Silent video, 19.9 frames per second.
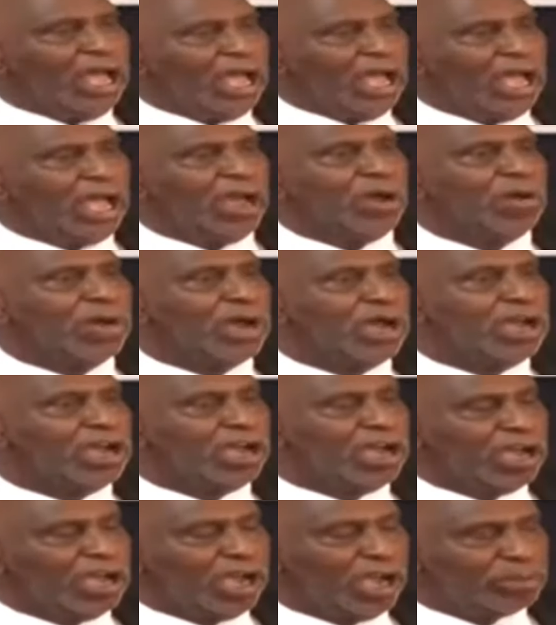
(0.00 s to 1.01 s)
our
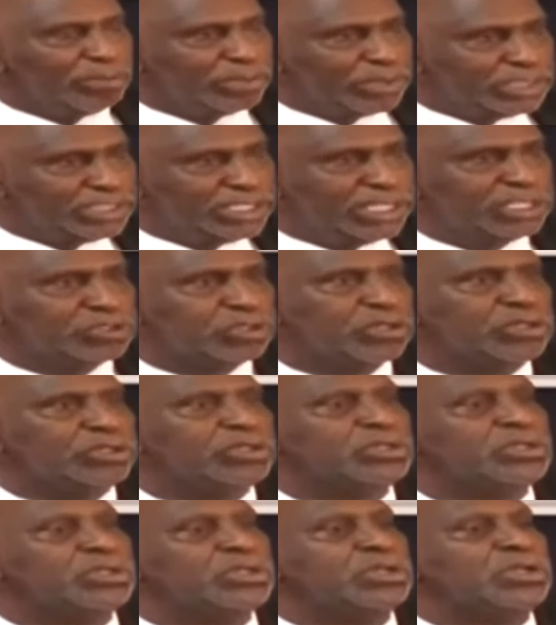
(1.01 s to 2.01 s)
appreciation,